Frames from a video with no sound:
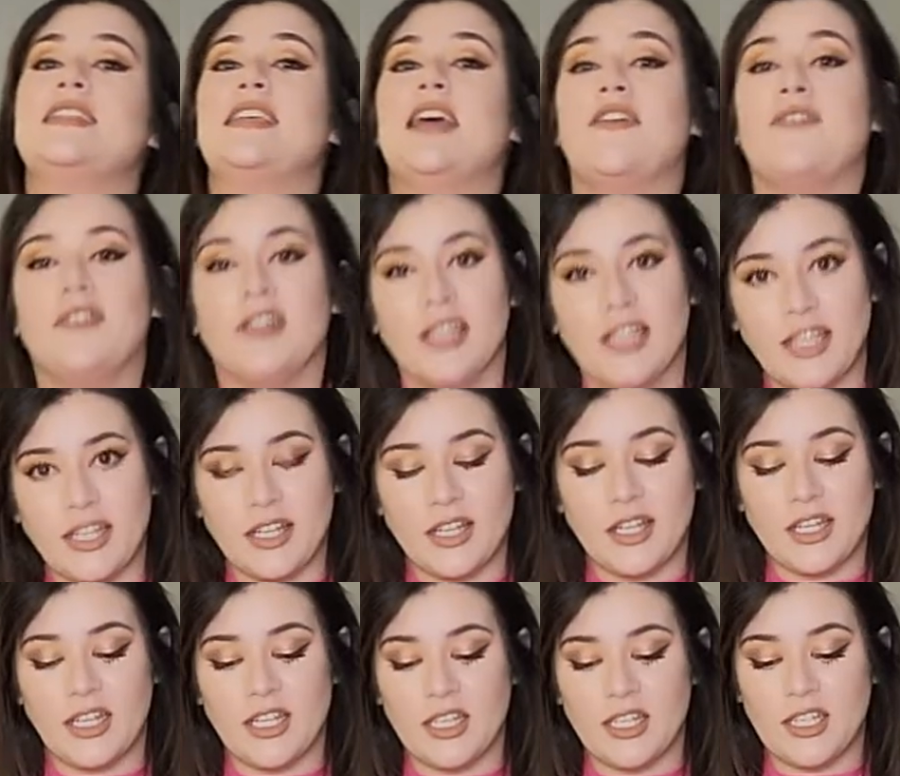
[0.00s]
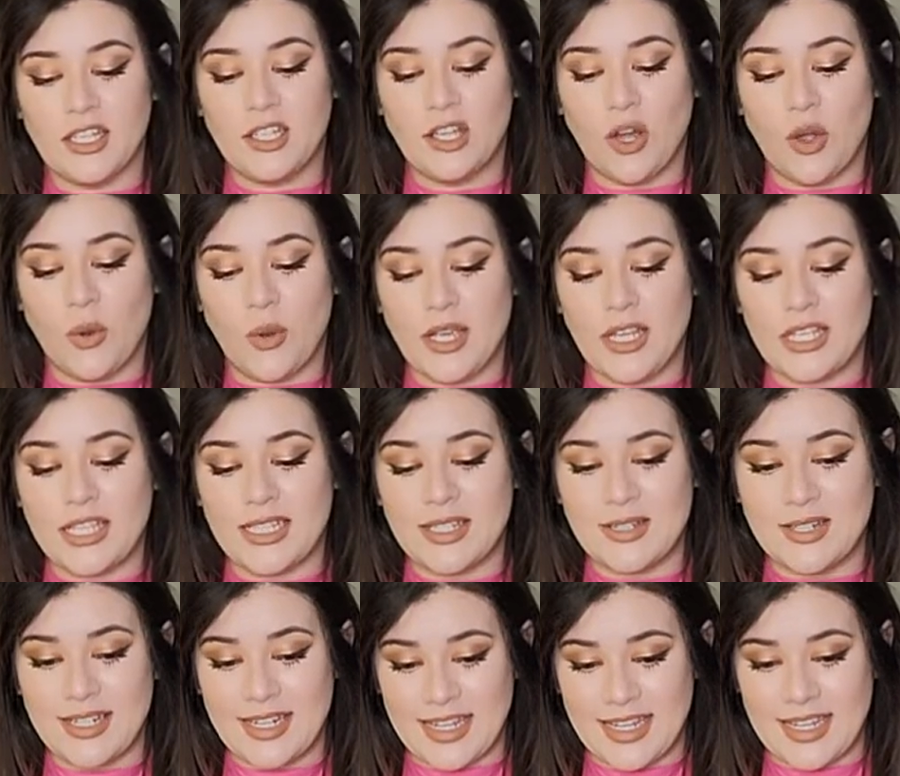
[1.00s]
definitely going, going to
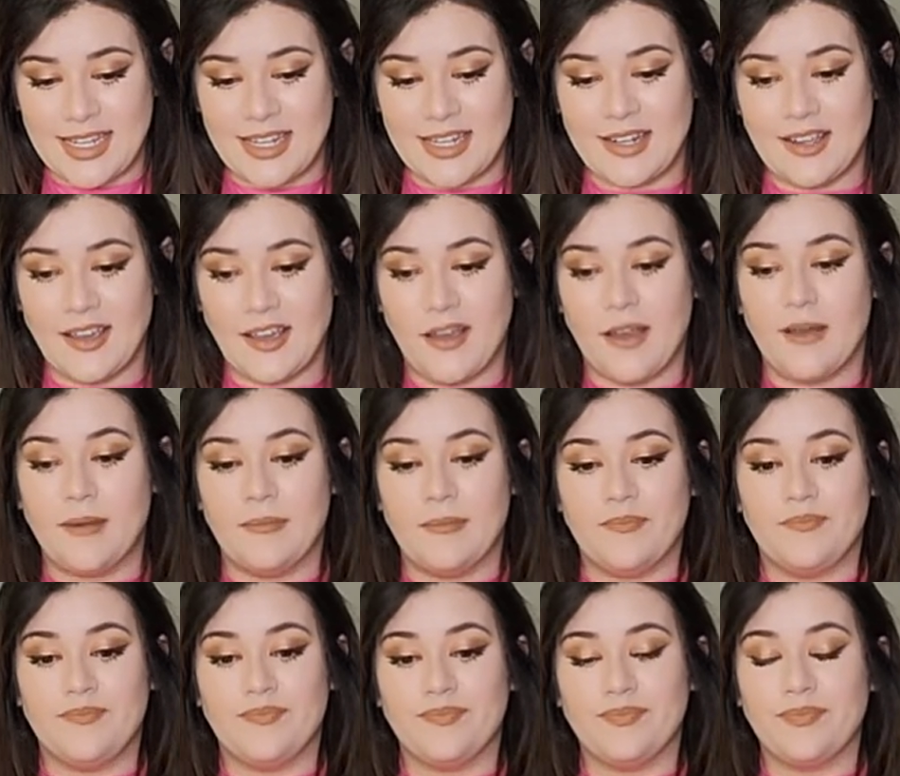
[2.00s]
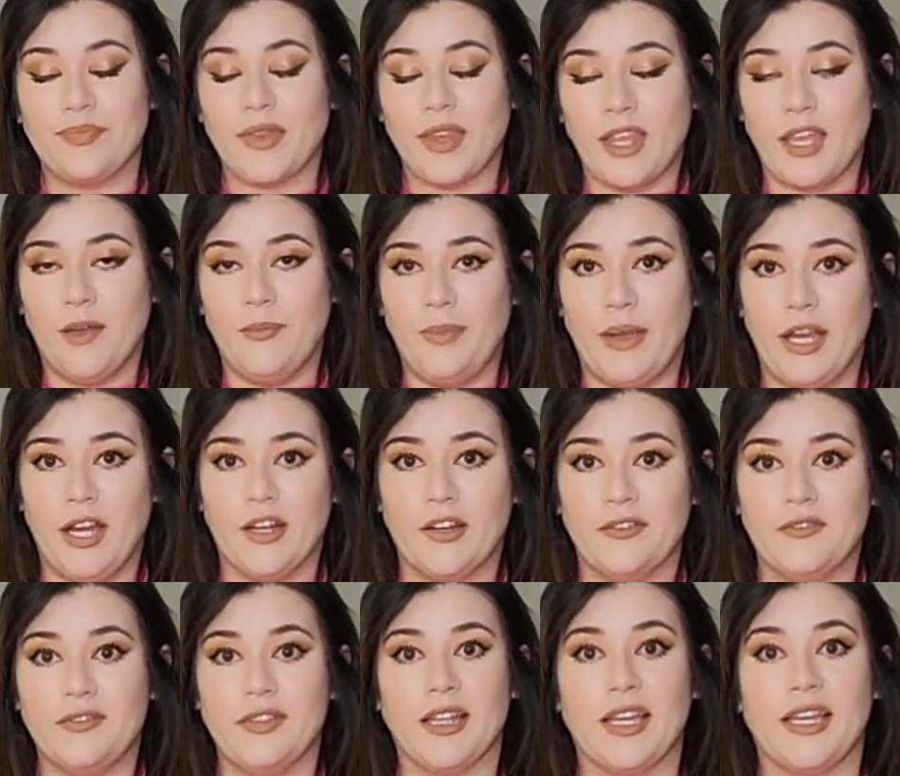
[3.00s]
need um, a pair
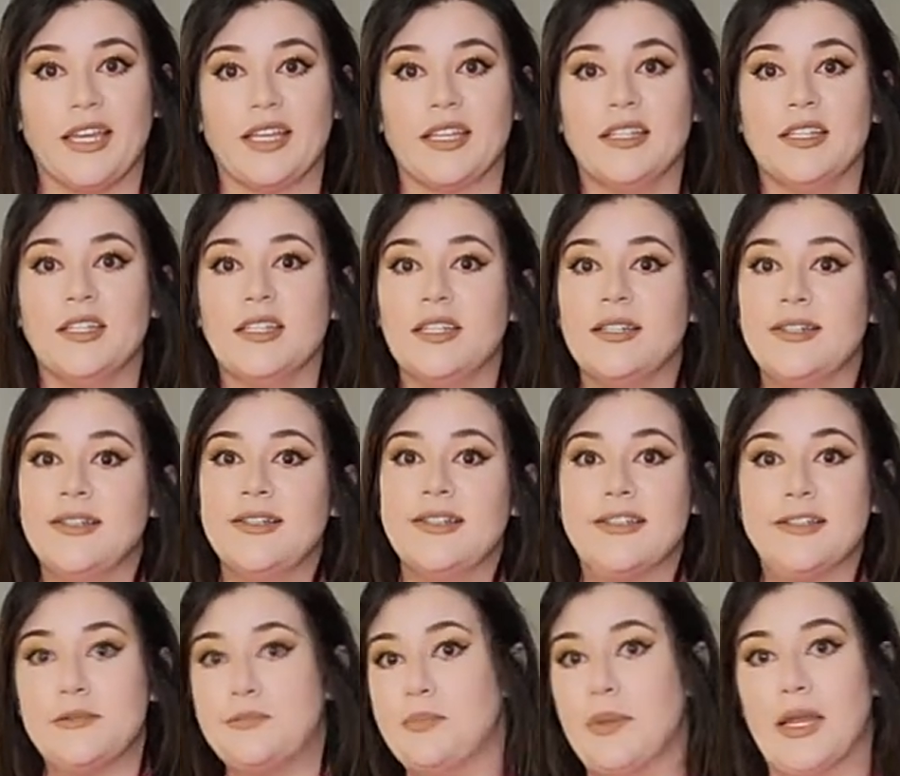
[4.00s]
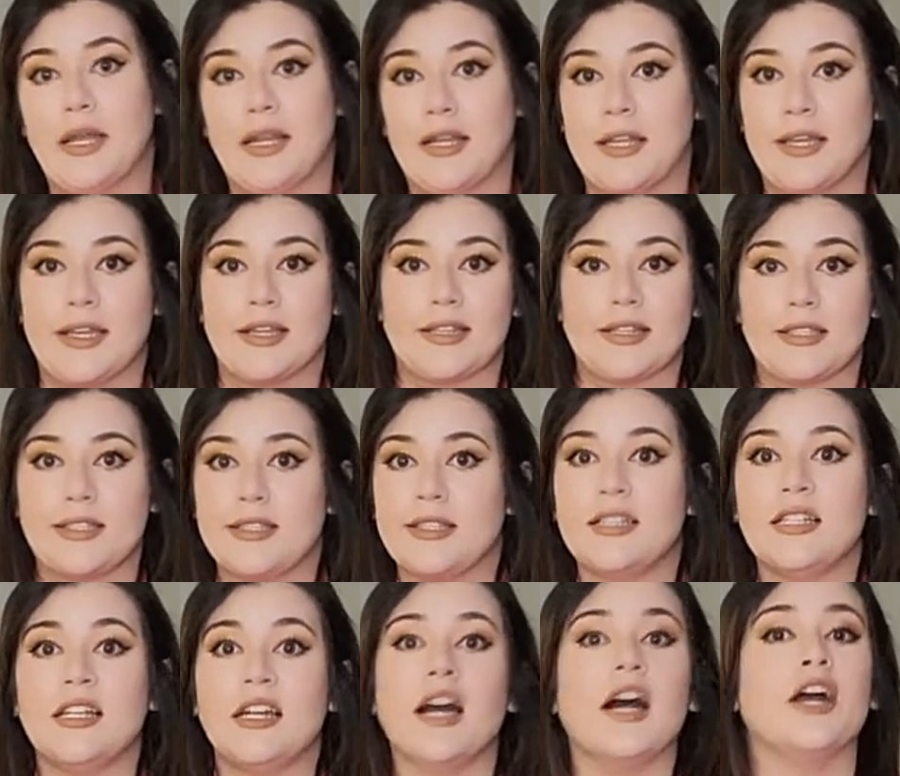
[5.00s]
of like spandex
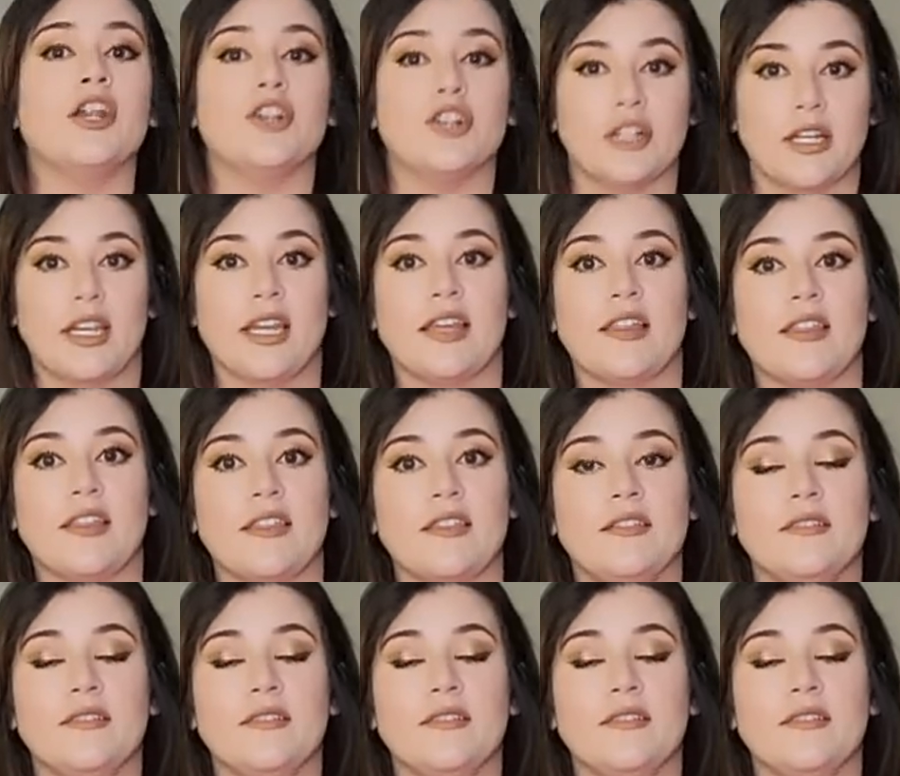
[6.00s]
underneath.